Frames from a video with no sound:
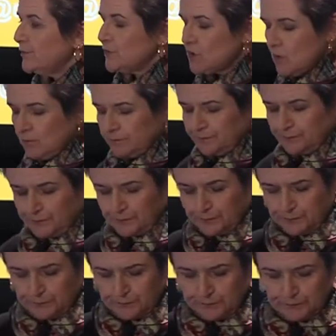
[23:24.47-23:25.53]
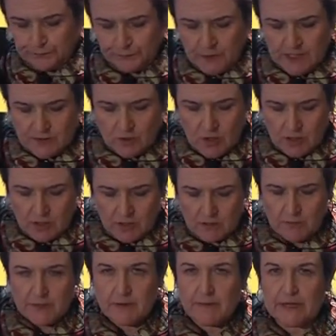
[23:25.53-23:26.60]
So let's talk a little
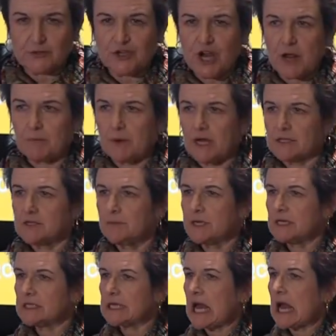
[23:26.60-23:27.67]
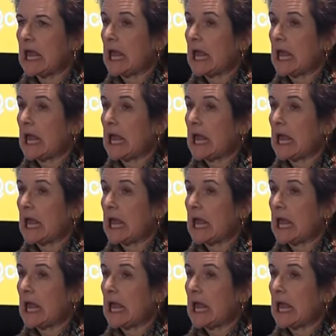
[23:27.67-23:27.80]
bit about chatbots, because